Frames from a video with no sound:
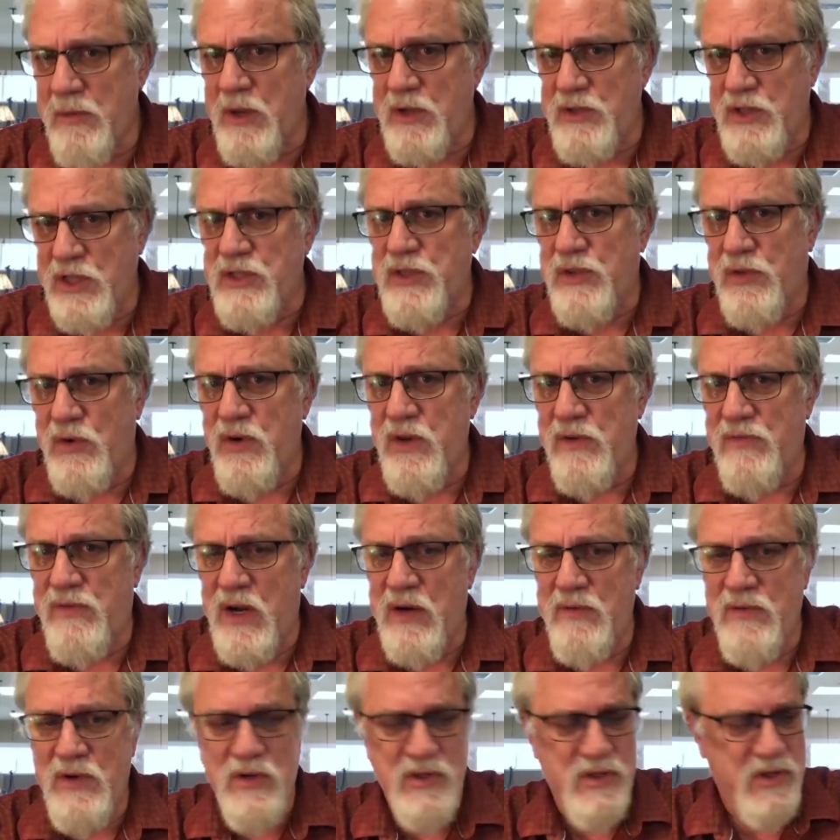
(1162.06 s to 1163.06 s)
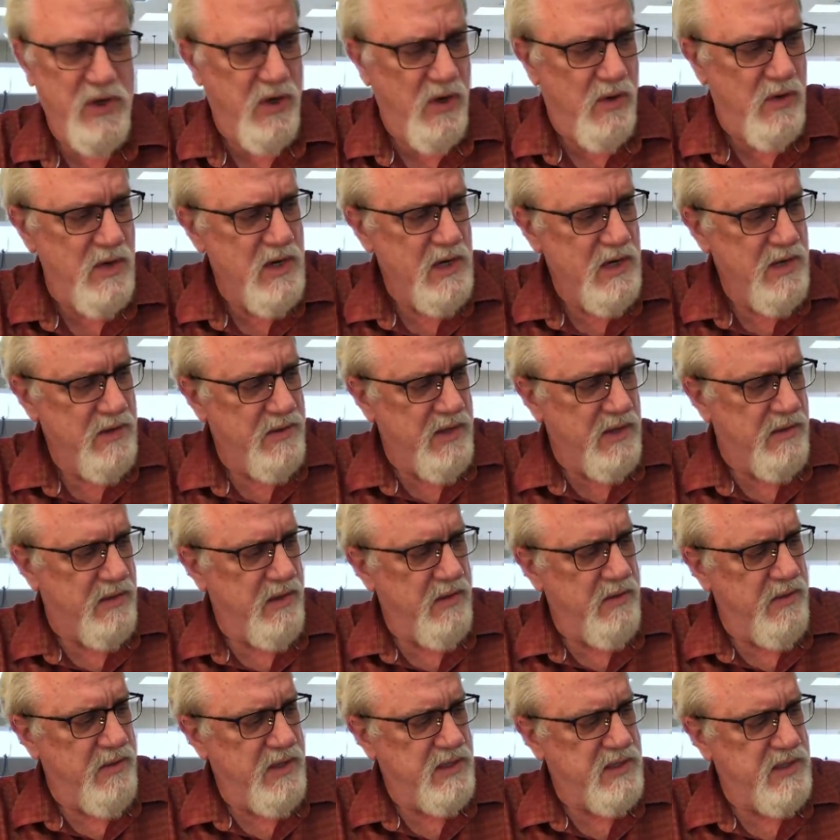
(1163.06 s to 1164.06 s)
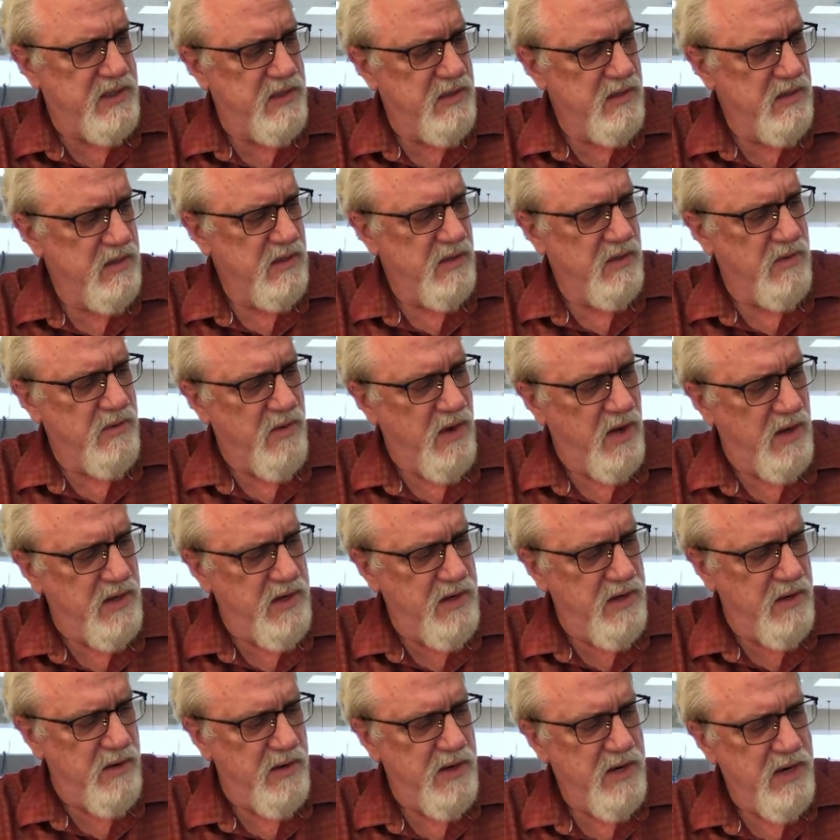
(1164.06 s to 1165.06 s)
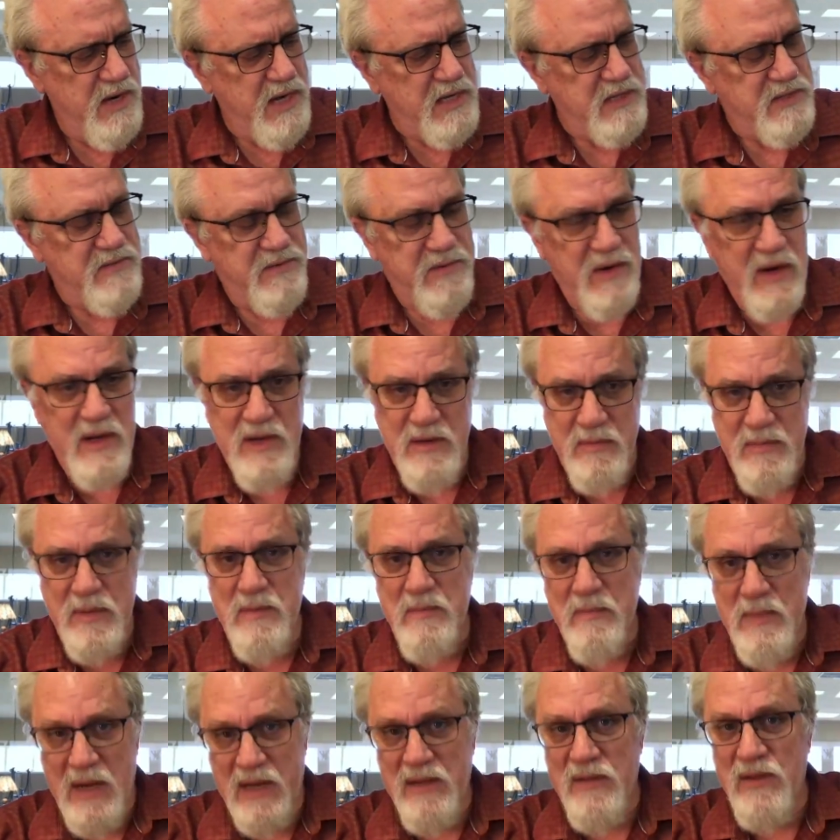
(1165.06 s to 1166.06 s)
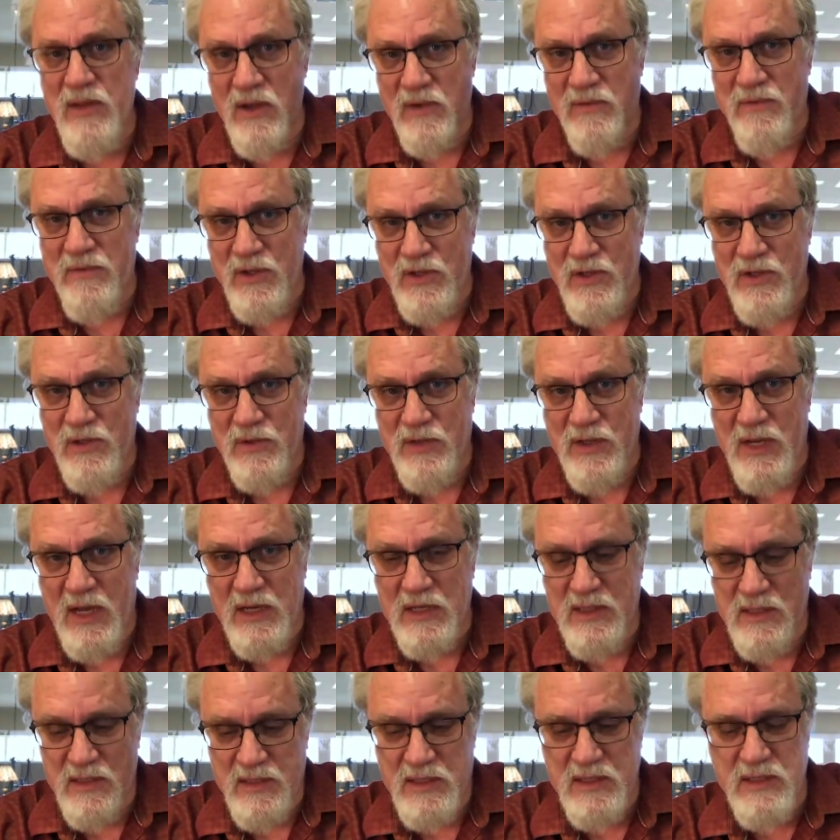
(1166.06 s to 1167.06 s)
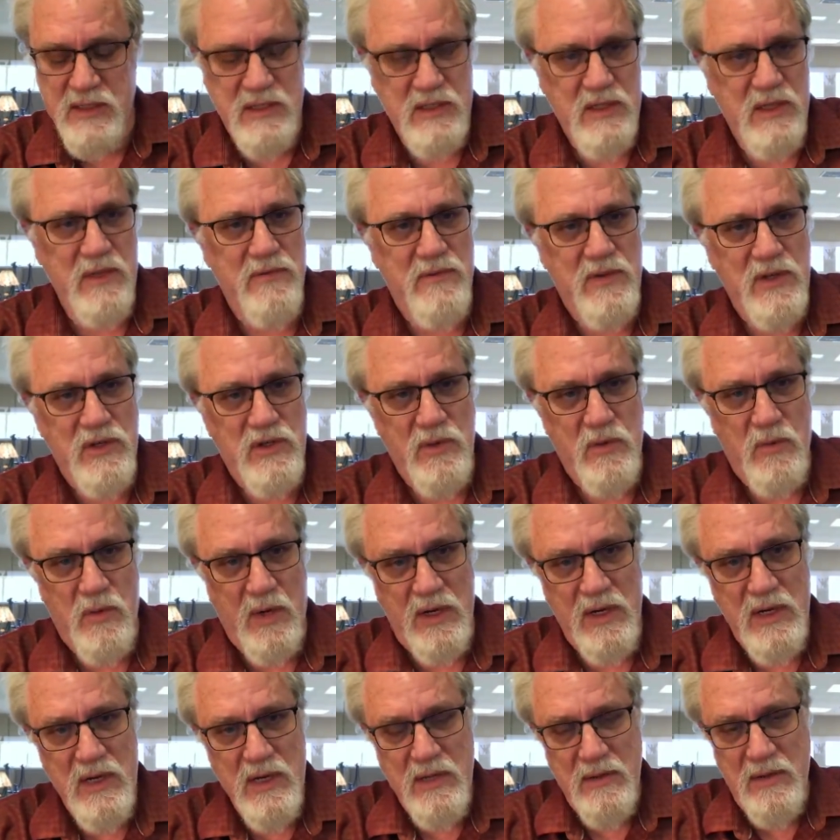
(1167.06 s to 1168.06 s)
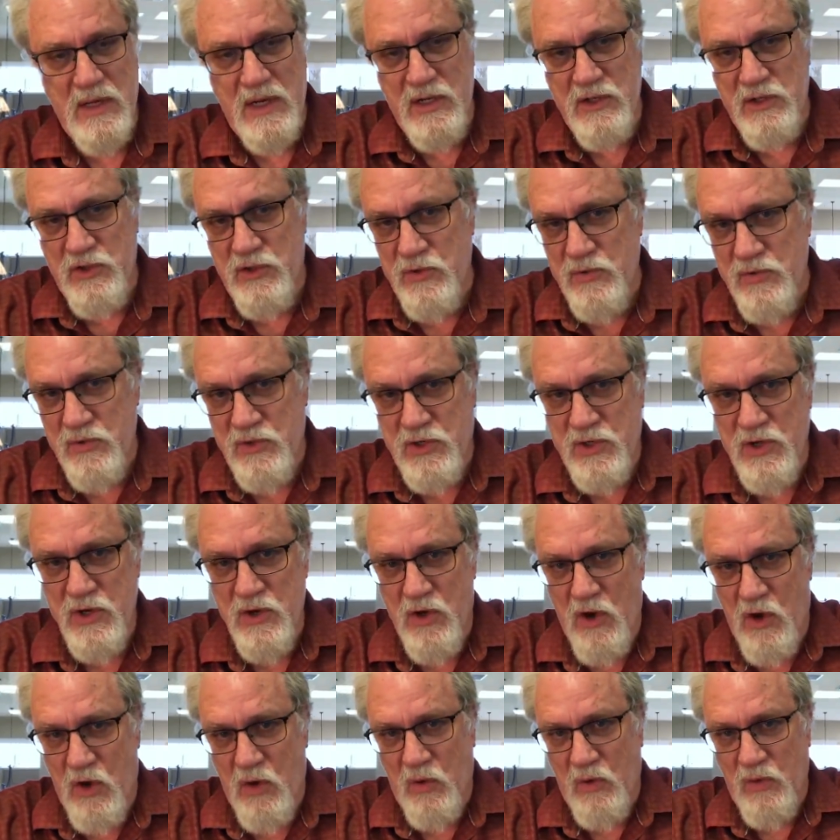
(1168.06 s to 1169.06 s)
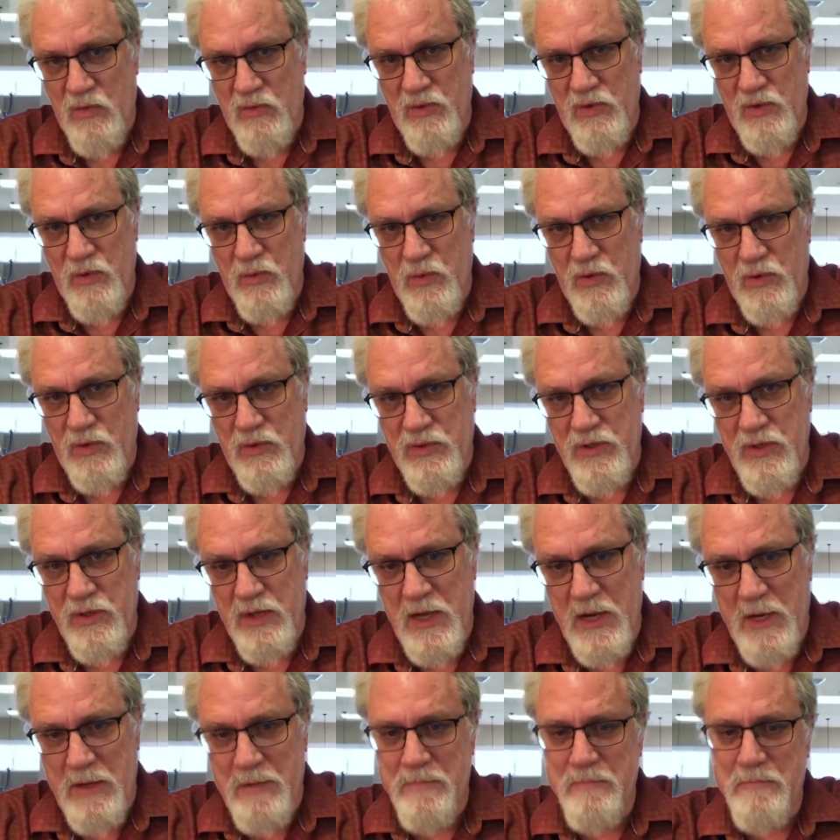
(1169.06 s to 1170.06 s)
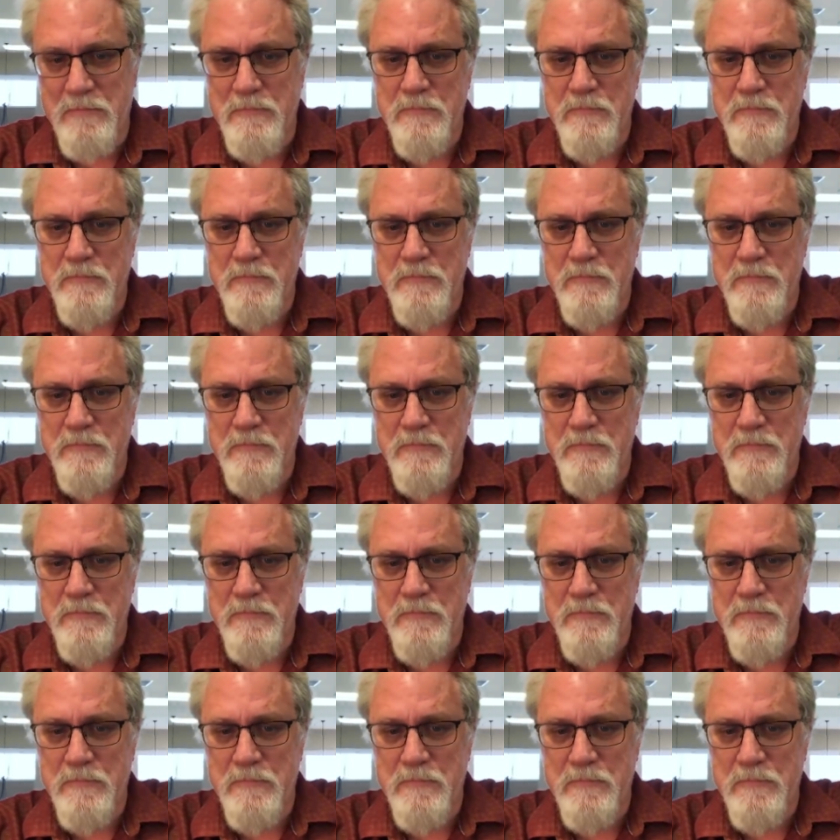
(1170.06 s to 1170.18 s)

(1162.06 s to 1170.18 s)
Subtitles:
about just 35 years ago that this Quran here has finally been made the official text. This is the official one that is used all over the world today.